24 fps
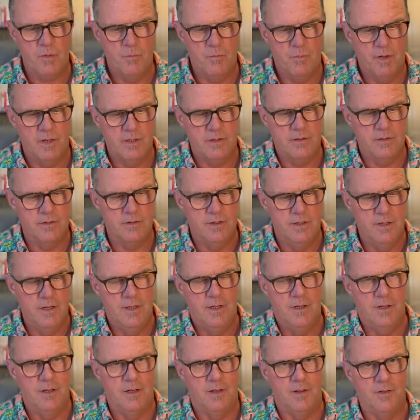But
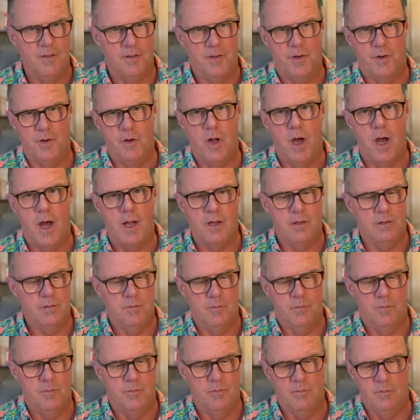they're not
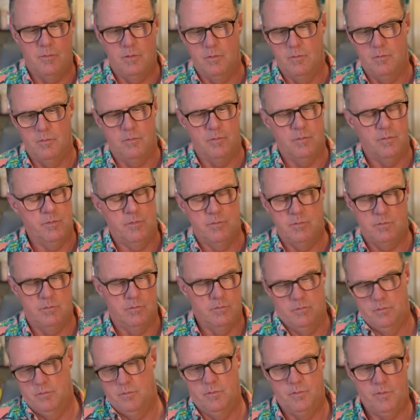
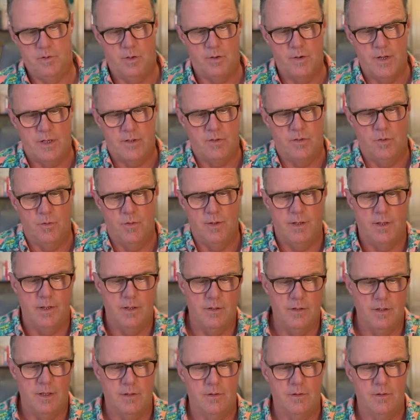they're not doing it